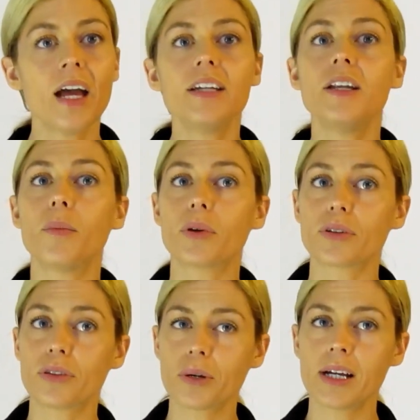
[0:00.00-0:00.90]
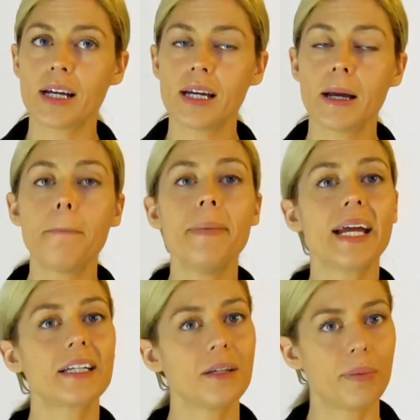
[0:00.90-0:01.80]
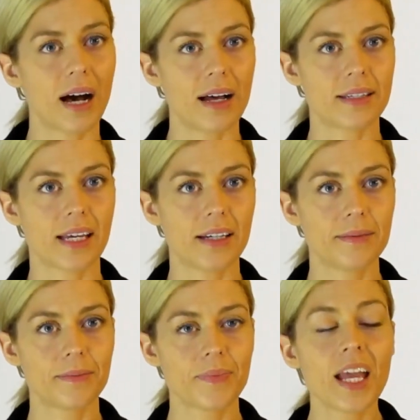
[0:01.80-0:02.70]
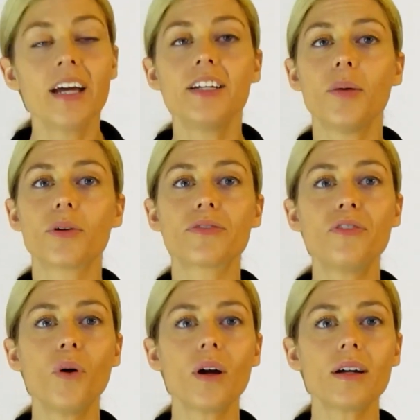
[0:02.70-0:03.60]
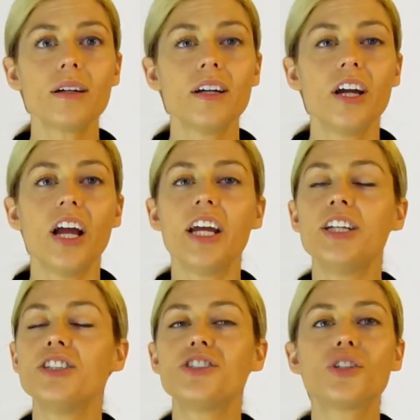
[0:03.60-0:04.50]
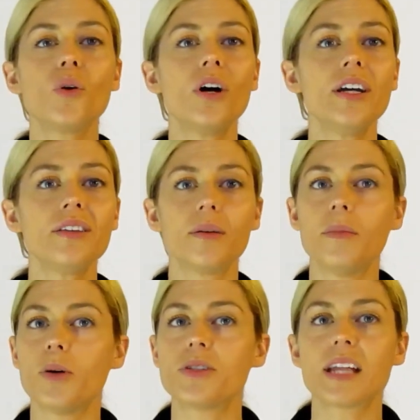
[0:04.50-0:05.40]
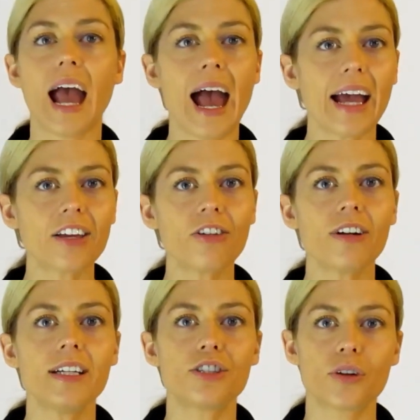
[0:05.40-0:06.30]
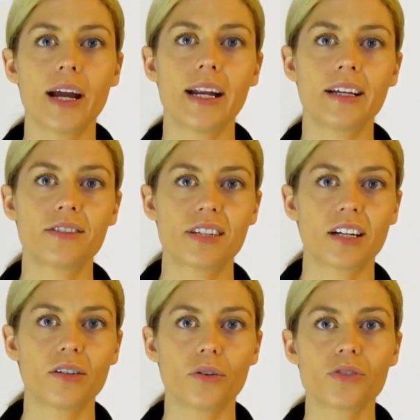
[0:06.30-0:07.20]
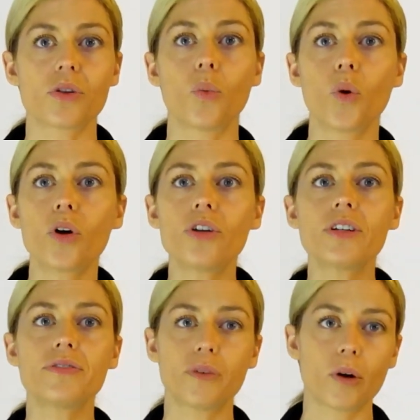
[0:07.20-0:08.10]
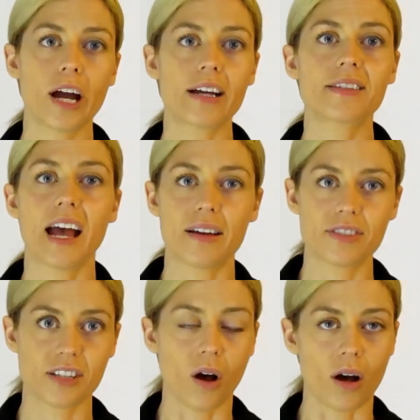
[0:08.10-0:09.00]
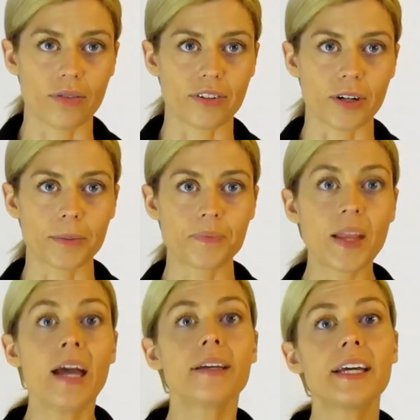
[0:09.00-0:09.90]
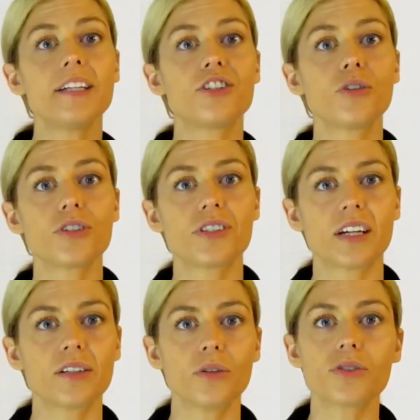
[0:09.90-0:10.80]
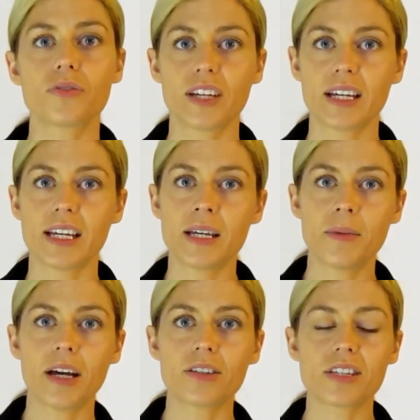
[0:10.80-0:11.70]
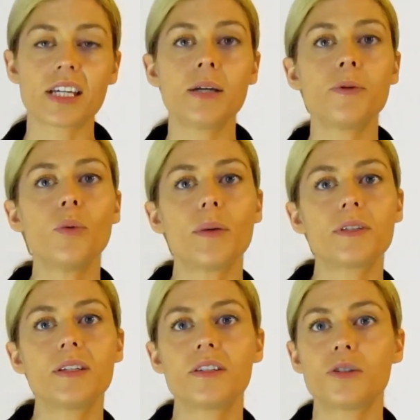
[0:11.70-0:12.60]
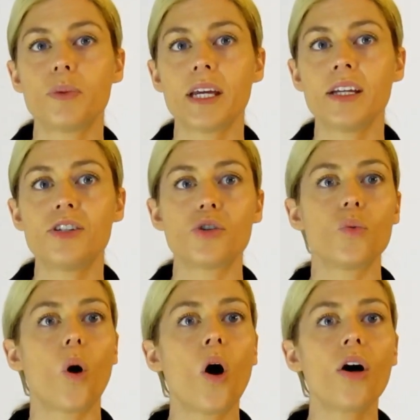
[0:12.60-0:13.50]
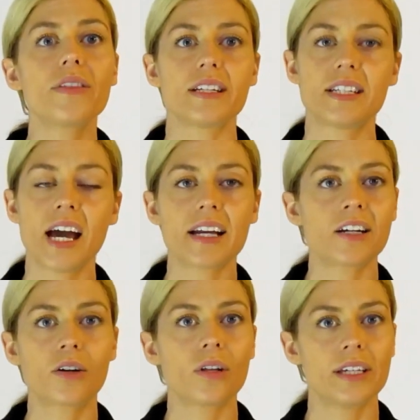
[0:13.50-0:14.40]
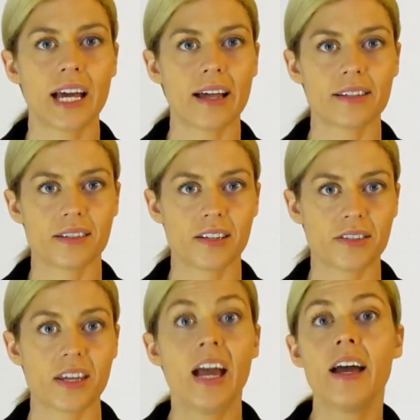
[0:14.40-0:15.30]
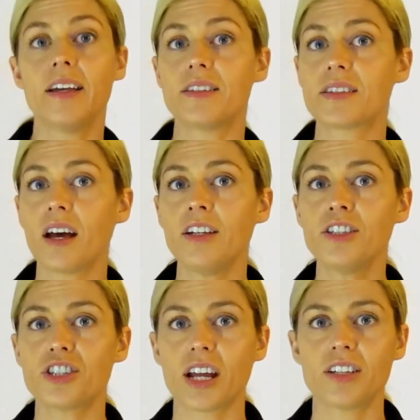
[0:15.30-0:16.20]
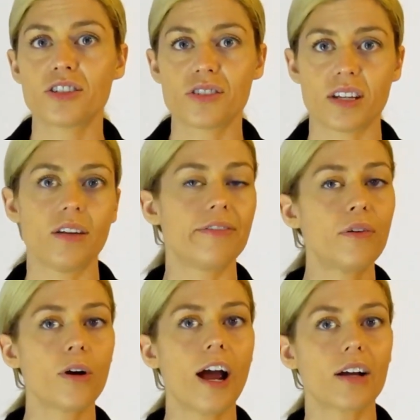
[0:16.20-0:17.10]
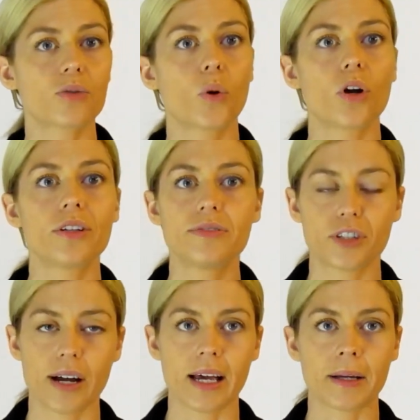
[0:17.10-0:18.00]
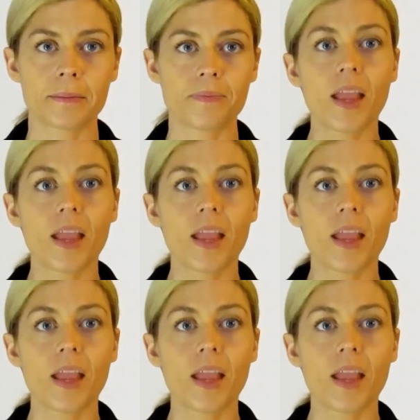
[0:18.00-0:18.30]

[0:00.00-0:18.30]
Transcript: Number 3, make a deposit. Number 4, enjoy the most accurate trading signals the world of Forex has to offer. Get your signals via email to keep you up to speed to all the technical analysis and sudden changes in the Forex world of trading.